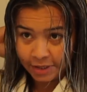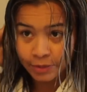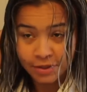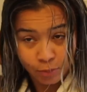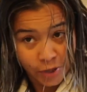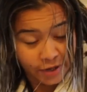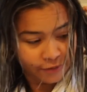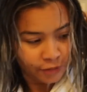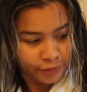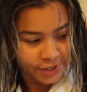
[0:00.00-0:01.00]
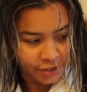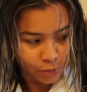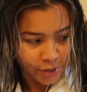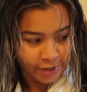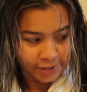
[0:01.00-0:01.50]
I was waiting for a reason to
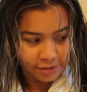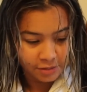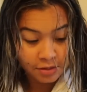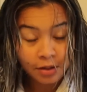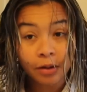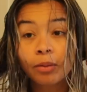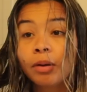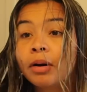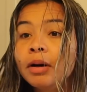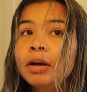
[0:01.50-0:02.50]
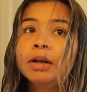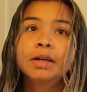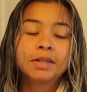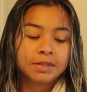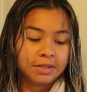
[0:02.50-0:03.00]
wear it, so
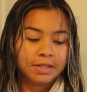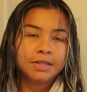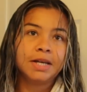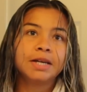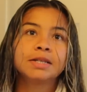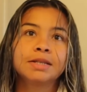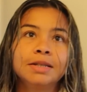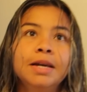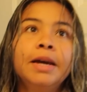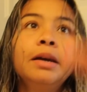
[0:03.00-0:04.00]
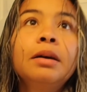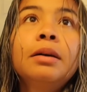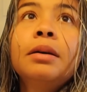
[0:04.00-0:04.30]
today is the day.